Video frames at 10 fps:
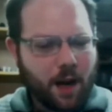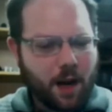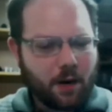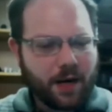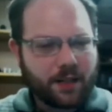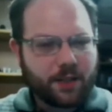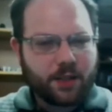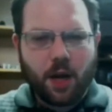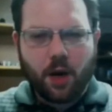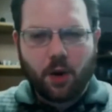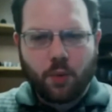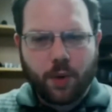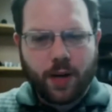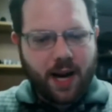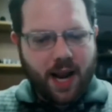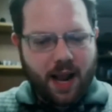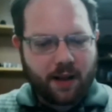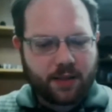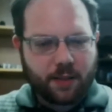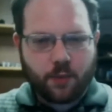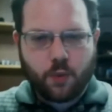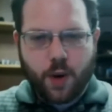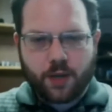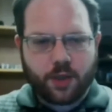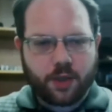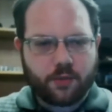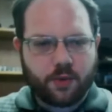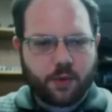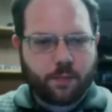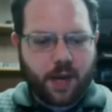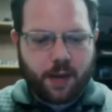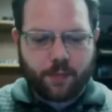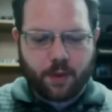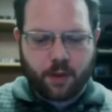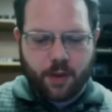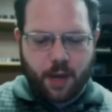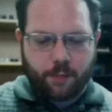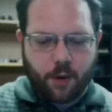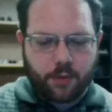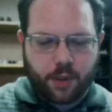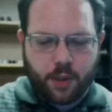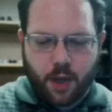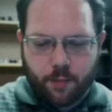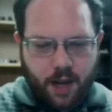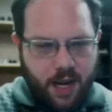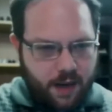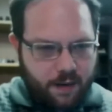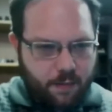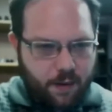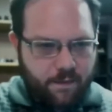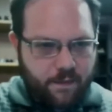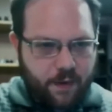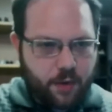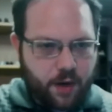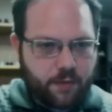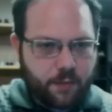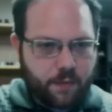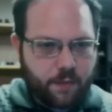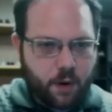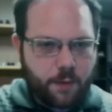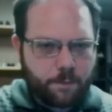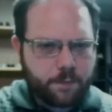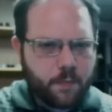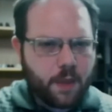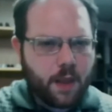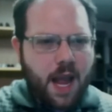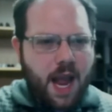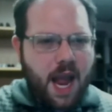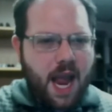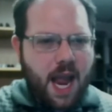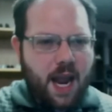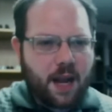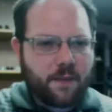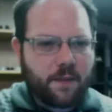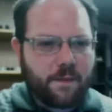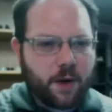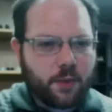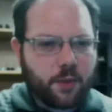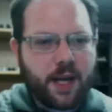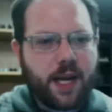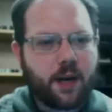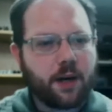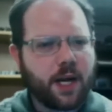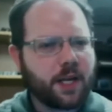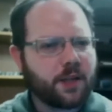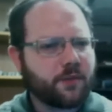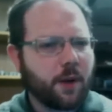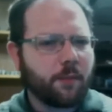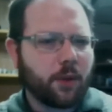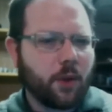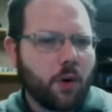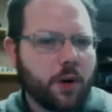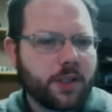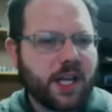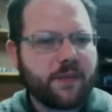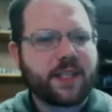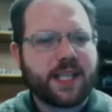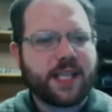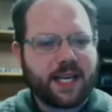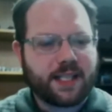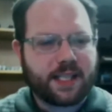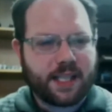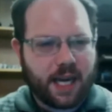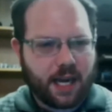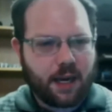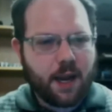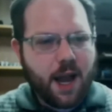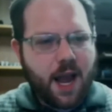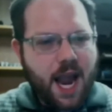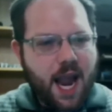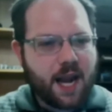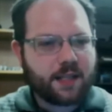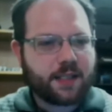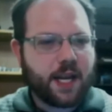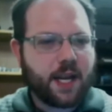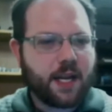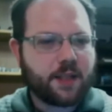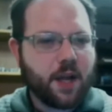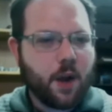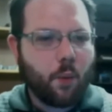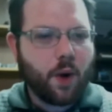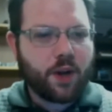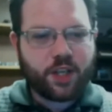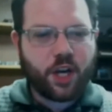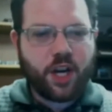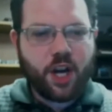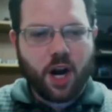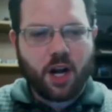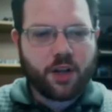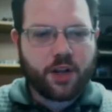All right, so we had some questions from the people that posted on my video there from before. And the first one here is from Lord17C, and it says, what do y'all